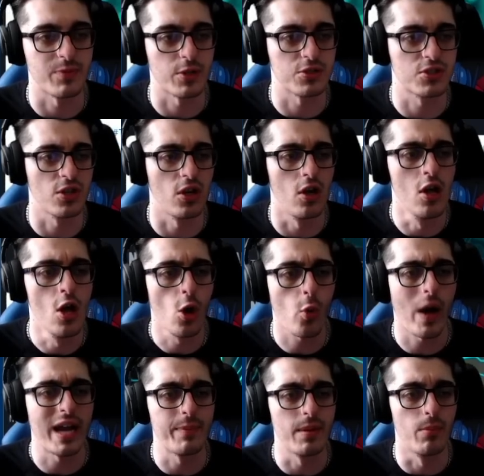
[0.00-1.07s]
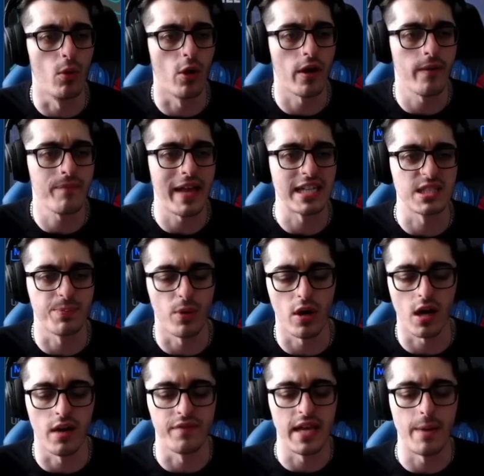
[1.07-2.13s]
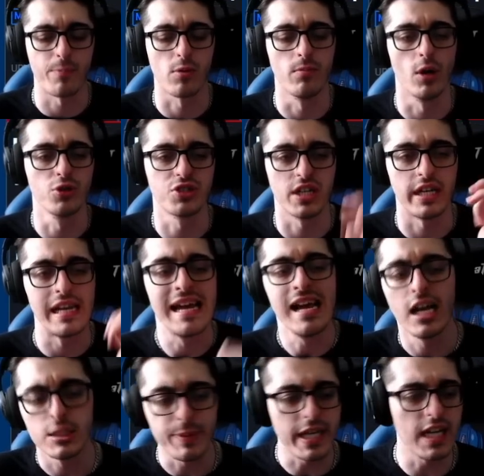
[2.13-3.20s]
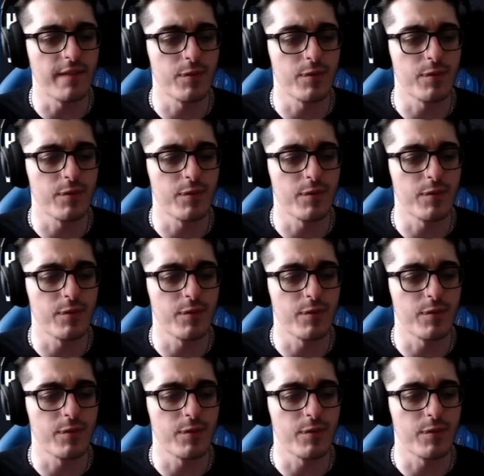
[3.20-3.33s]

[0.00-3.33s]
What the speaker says: there's still quite a bit more as a part of that promotion. Speaking of